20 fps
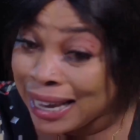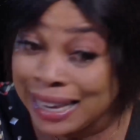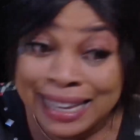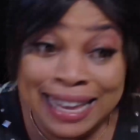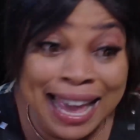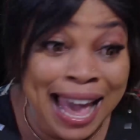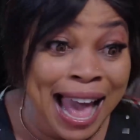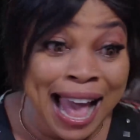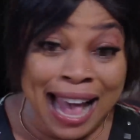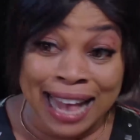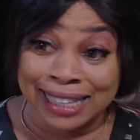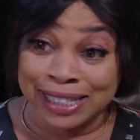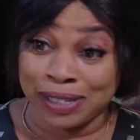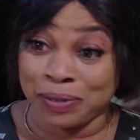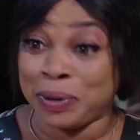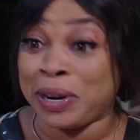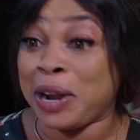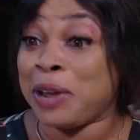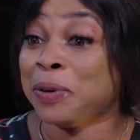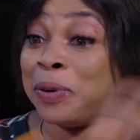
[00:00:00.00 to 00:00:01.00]
Yes,
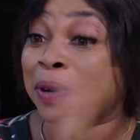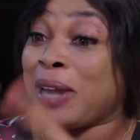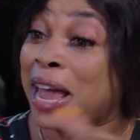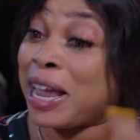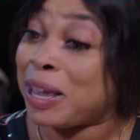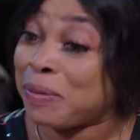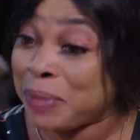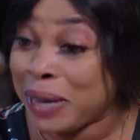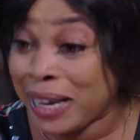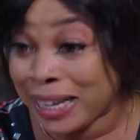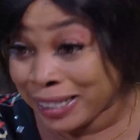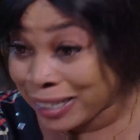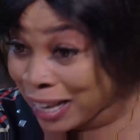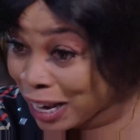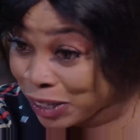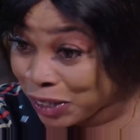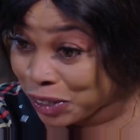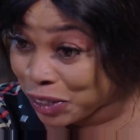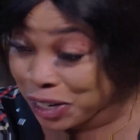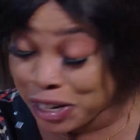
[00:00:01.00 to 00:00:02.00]
whether you like me
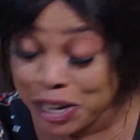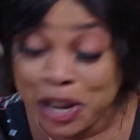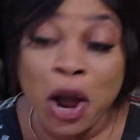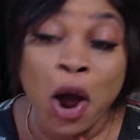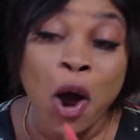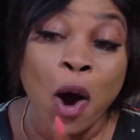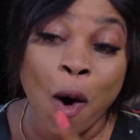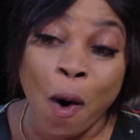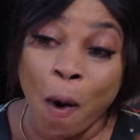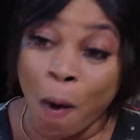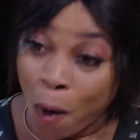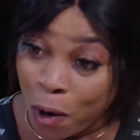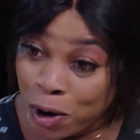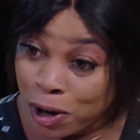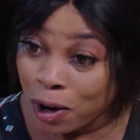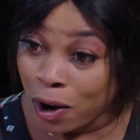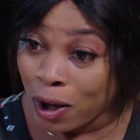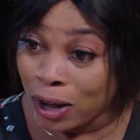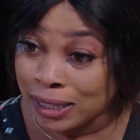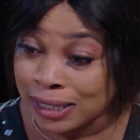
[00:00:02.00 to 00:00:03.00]
intentionally or
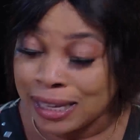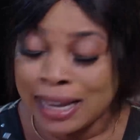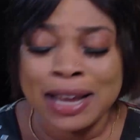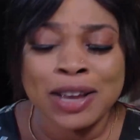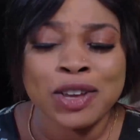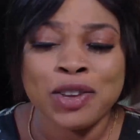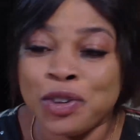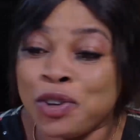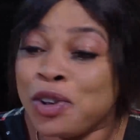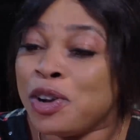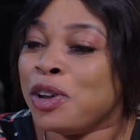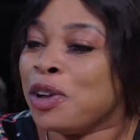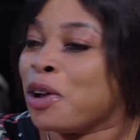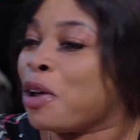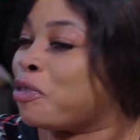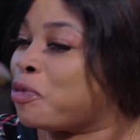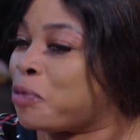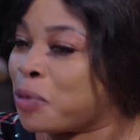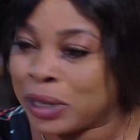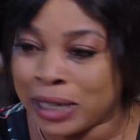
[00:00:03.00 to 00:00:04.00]
not, you
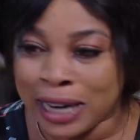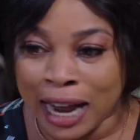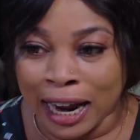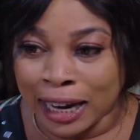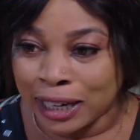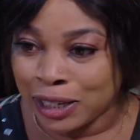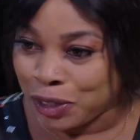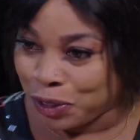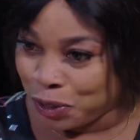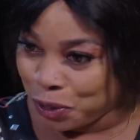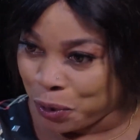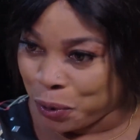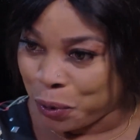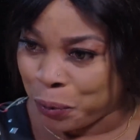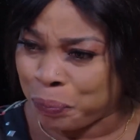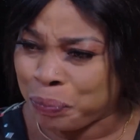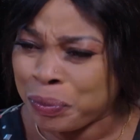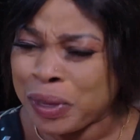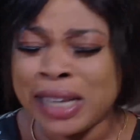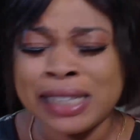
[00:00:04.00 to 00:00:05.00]
love what I do.